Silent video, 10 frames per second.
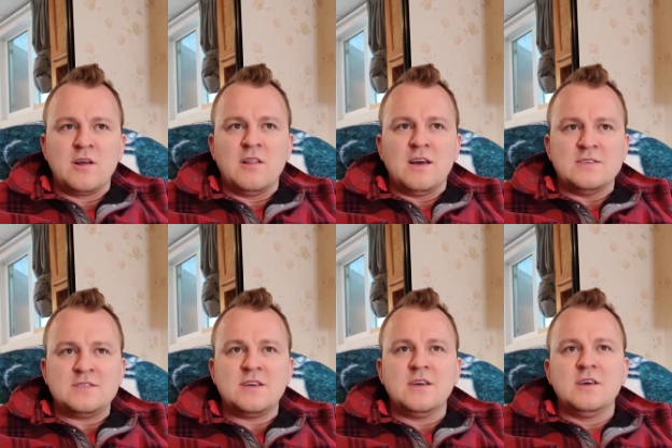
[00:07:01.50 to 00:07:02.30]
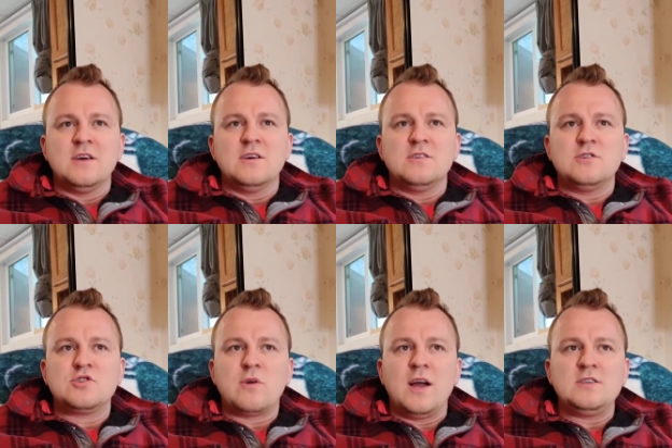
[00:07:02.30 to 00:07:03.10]
realized,
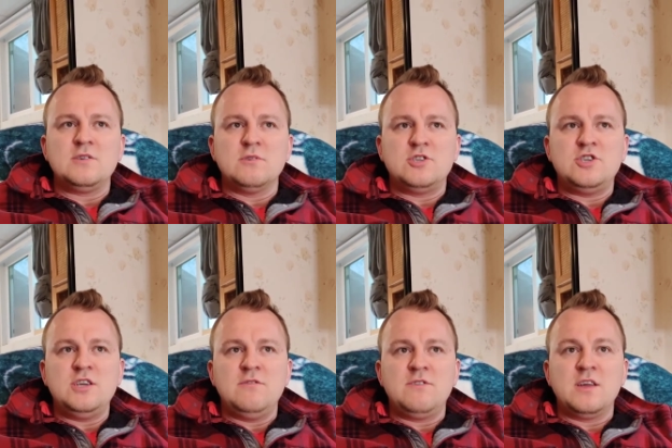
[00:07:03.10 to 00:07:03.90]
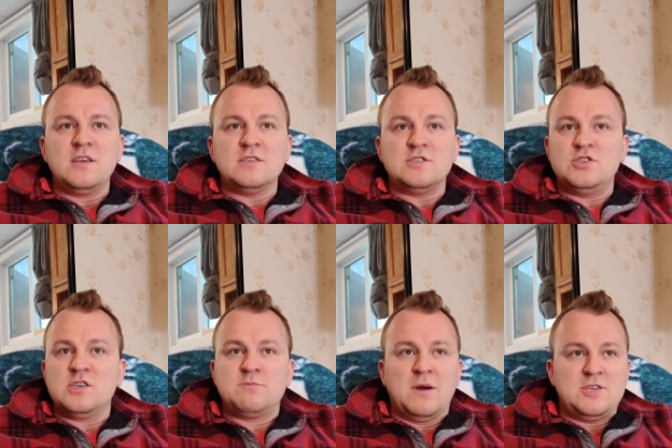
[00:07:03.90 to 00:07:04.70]
try to achieve things
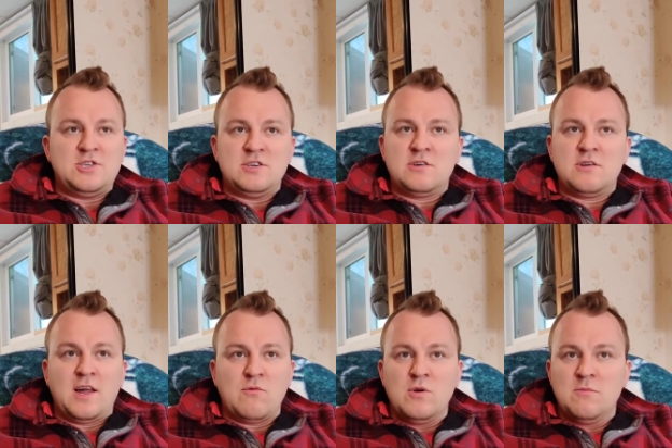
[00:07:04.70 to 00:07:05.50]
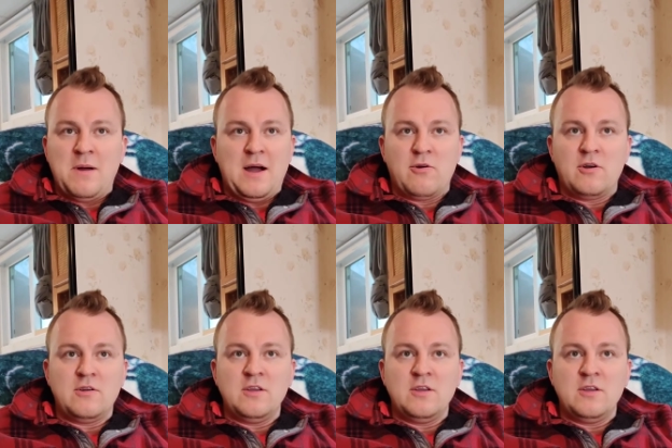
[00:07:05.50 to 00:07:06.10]
just by sheer like willpower.